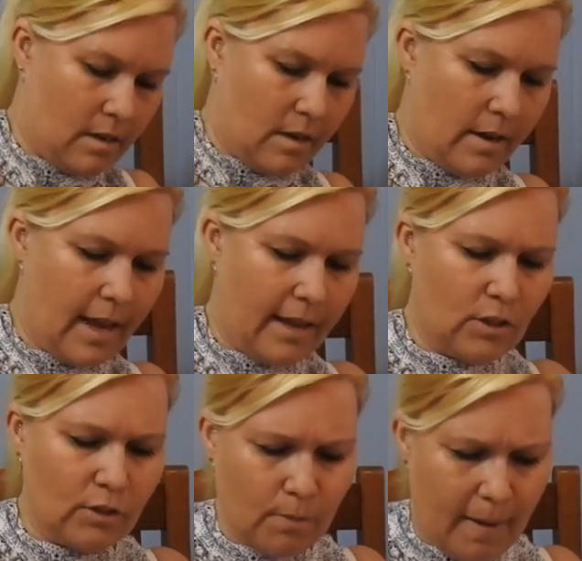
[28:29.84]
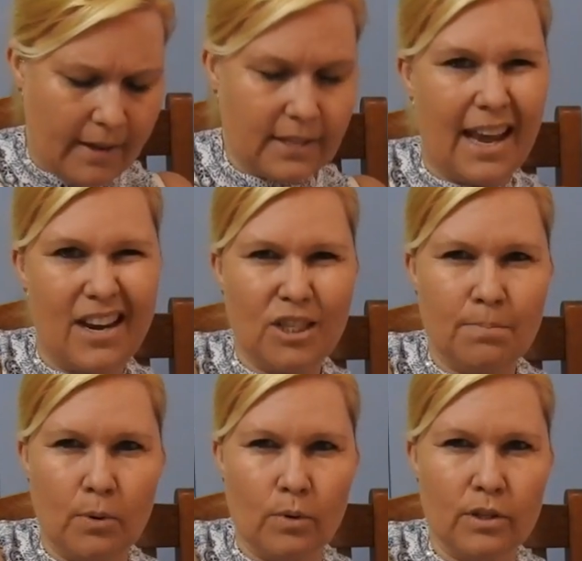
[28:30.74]
Okay, so it's about
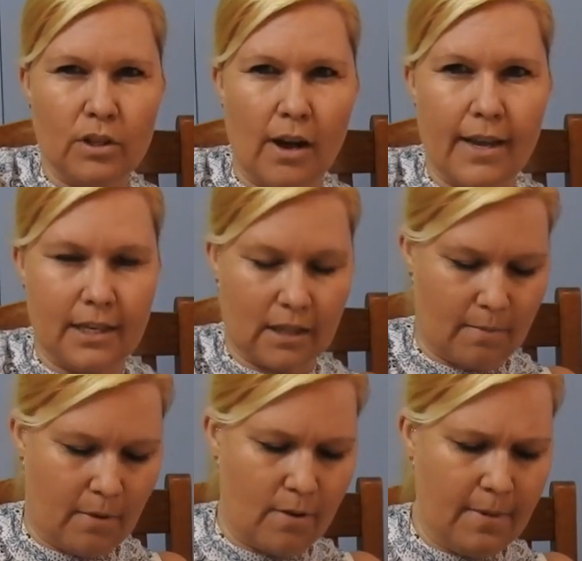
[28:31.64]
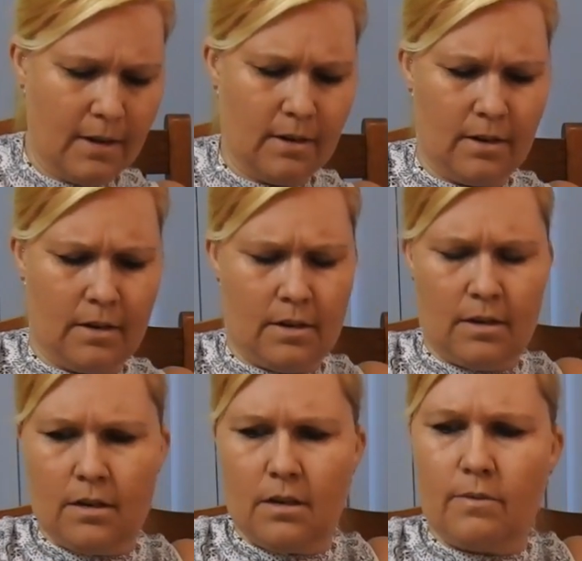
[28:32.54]
tennis ball size at the moment.
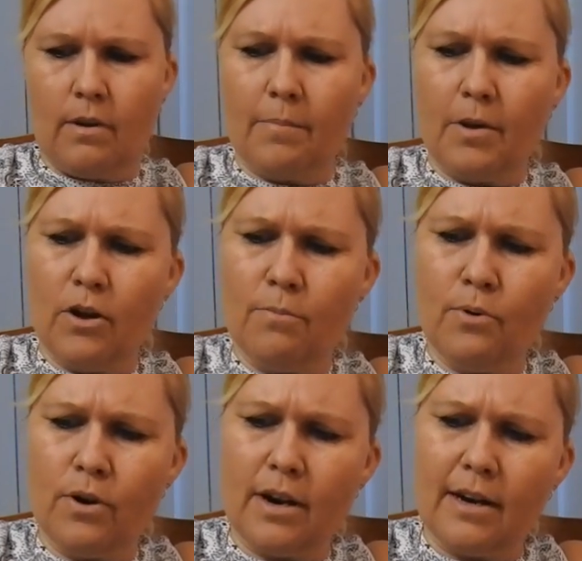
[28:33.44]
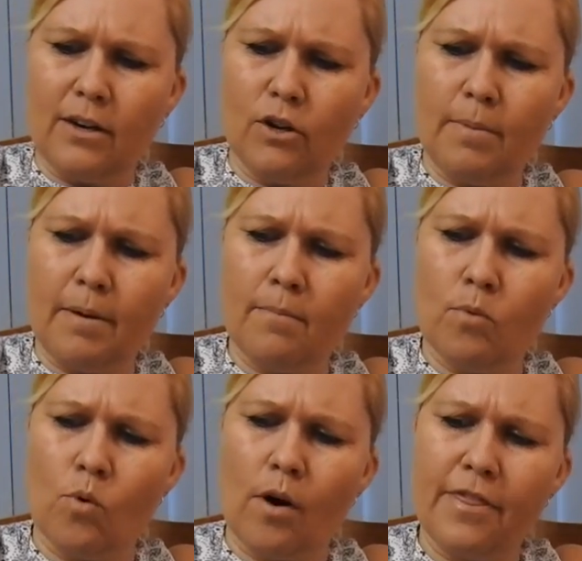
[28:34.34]
I'm going to put it in a little bit
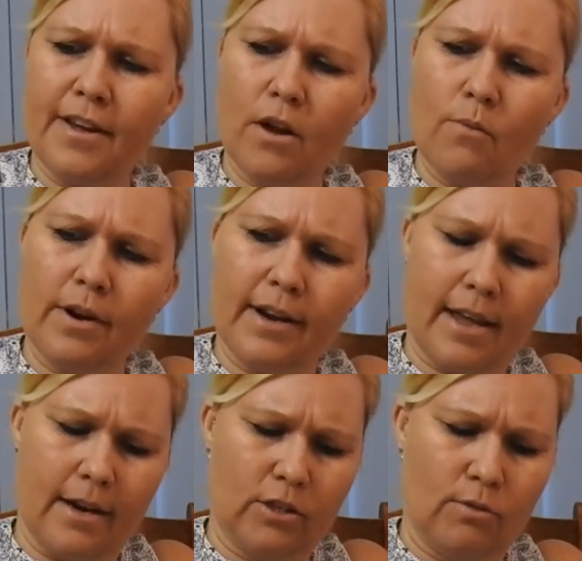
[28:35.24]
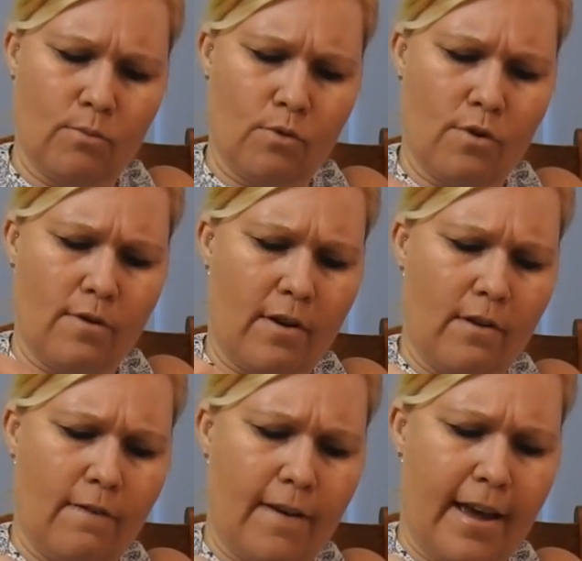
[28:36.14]
more. I think I want to get it to more
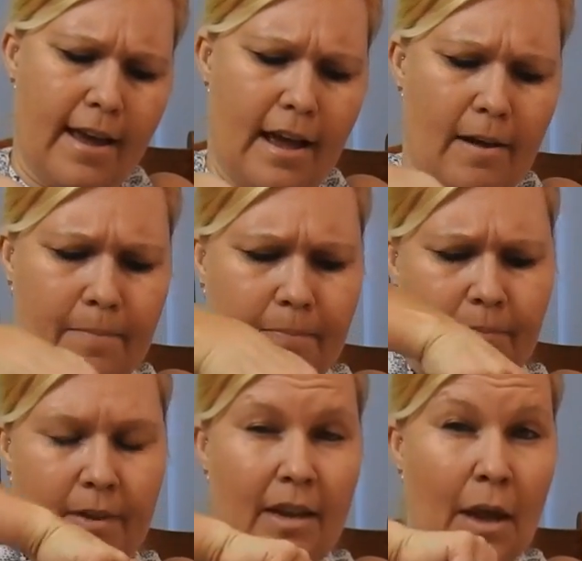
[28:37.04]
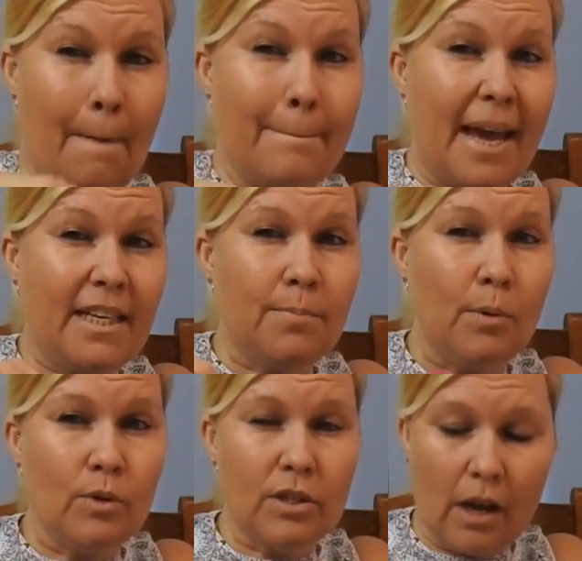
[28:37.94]
of a
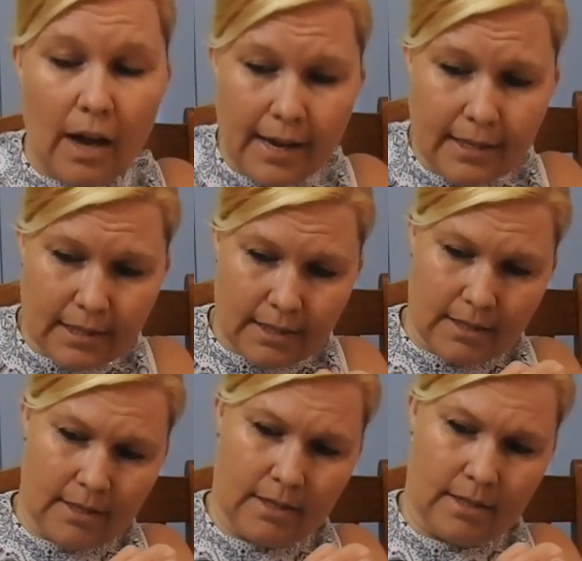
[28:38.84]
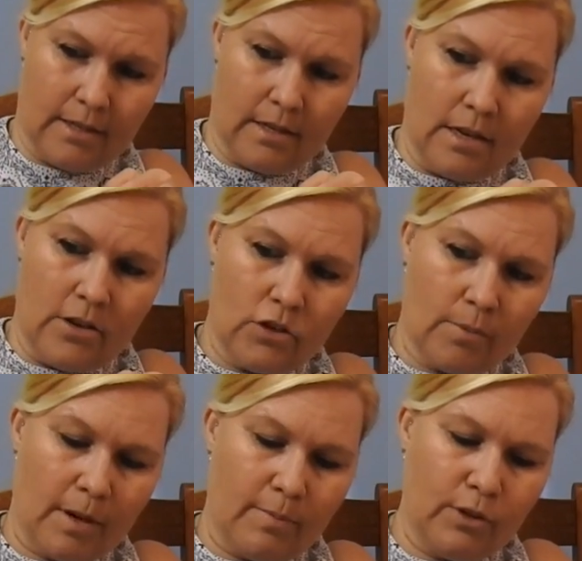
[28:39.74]
baseball size. So
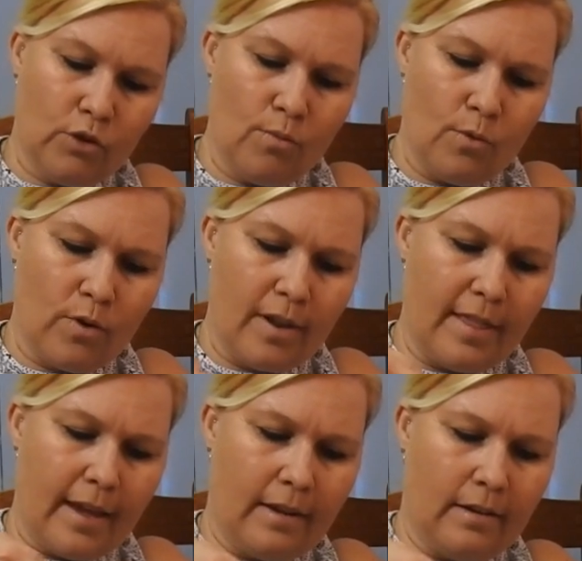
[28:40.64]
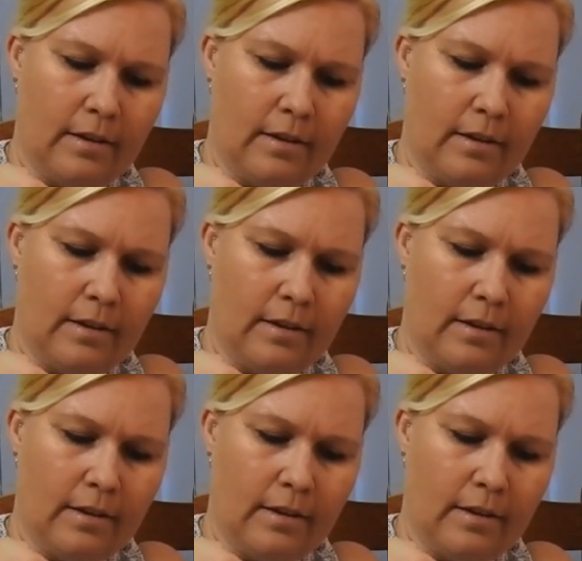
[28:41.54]
I'm going to put 2 more in there.